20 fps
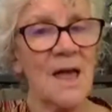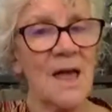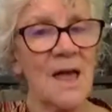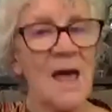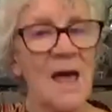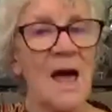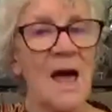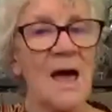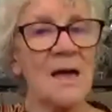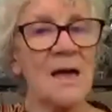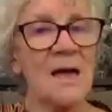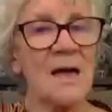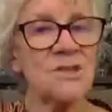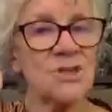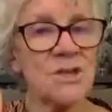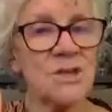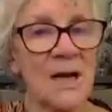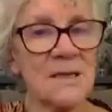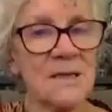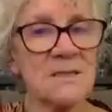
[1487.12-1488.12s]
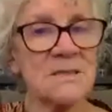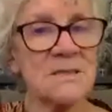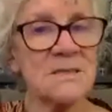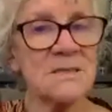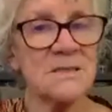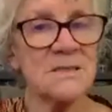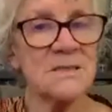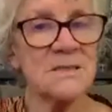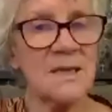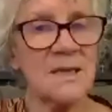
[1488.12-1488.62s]
had just
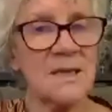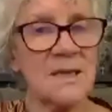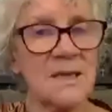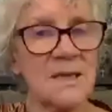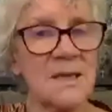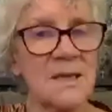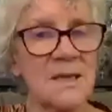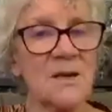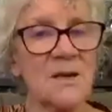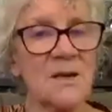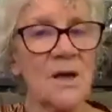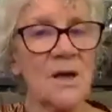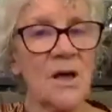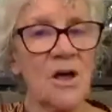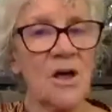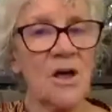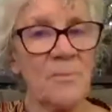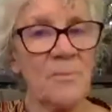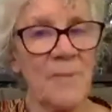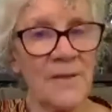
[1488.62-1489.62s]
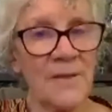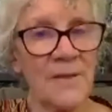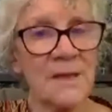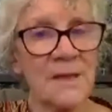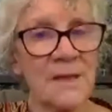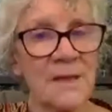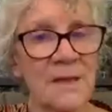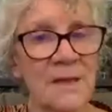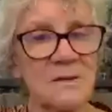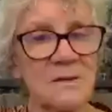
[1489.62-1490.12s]
seen her mother
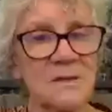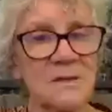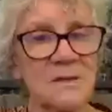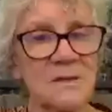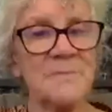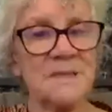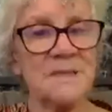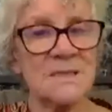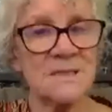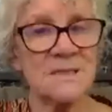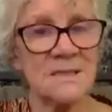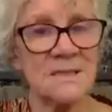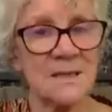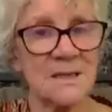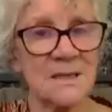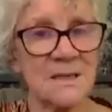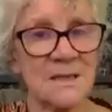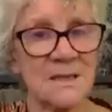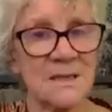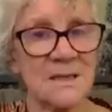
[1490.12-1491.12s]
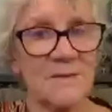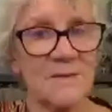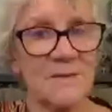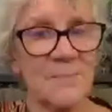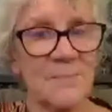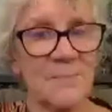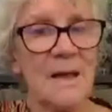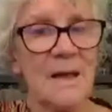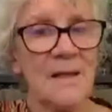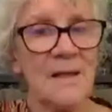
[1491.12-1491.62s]
killed in a domestic.
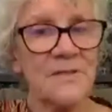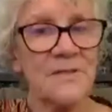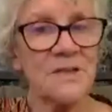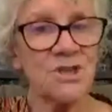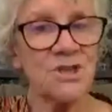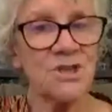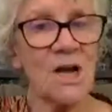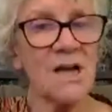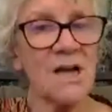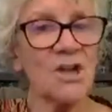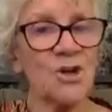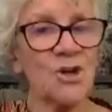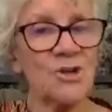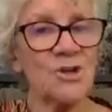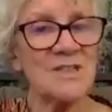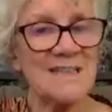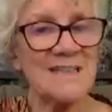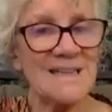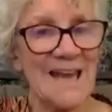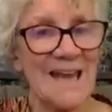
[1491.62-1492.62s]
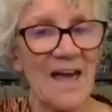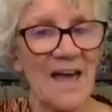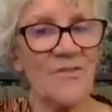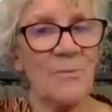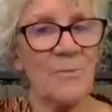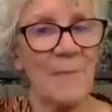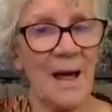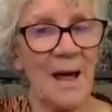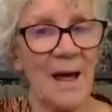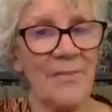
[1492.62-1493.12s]
This young girl didn't have a
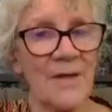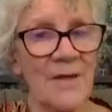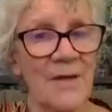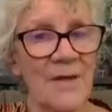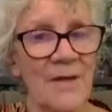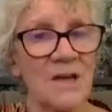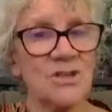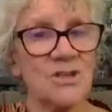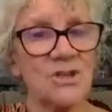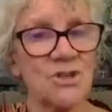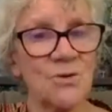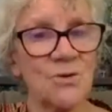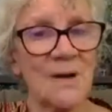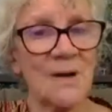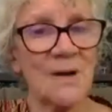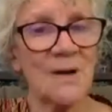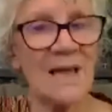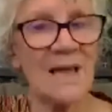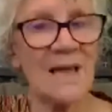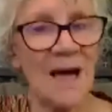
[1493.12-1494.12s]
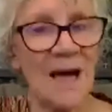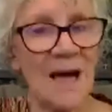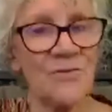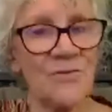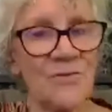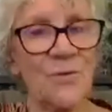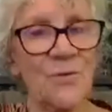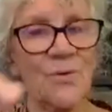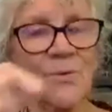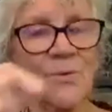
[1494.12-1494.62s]
mother to do a card
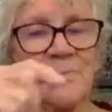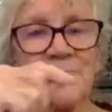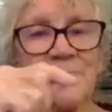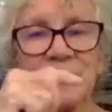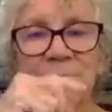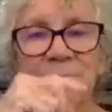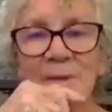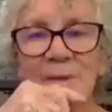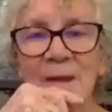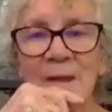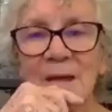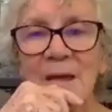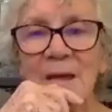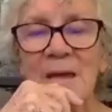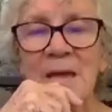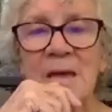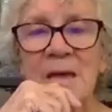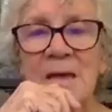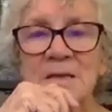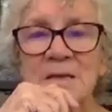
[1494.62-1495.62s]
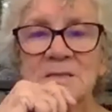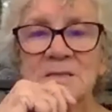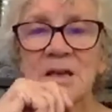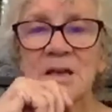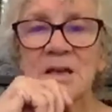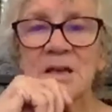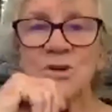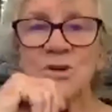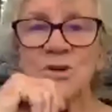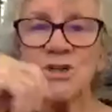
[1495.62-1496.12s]
for. So
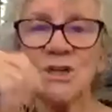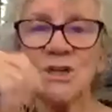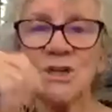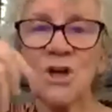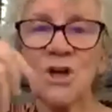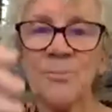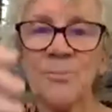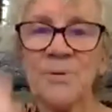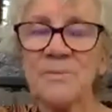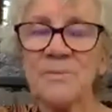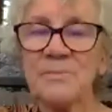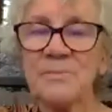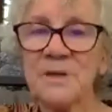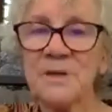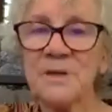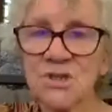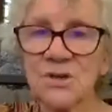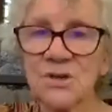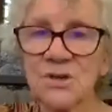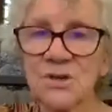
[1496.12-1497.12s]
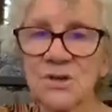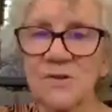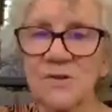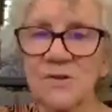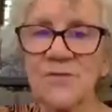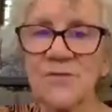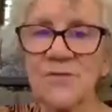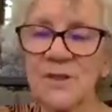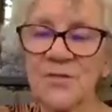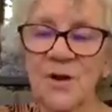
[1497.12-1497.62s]
she got permission from
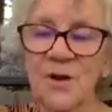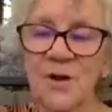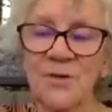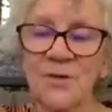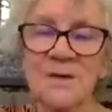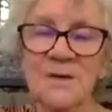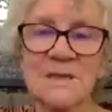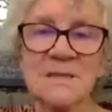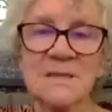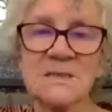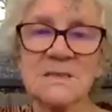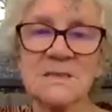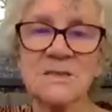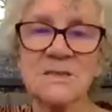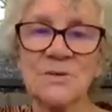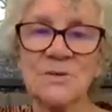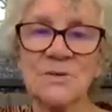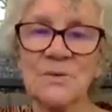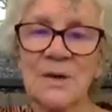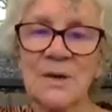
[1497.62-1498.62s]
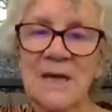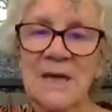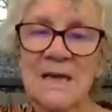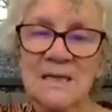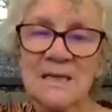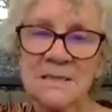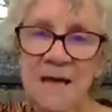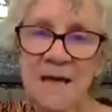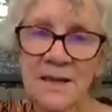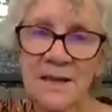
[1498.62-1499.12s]
the authorities to
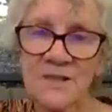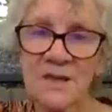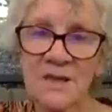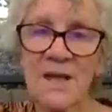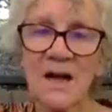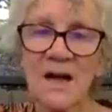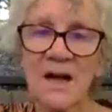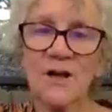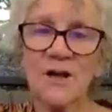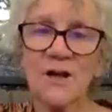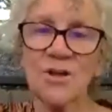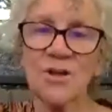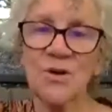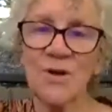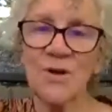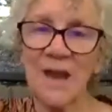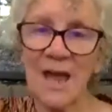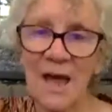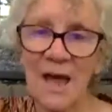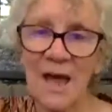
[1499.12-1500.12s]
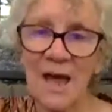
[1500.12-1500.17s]
take the young girl out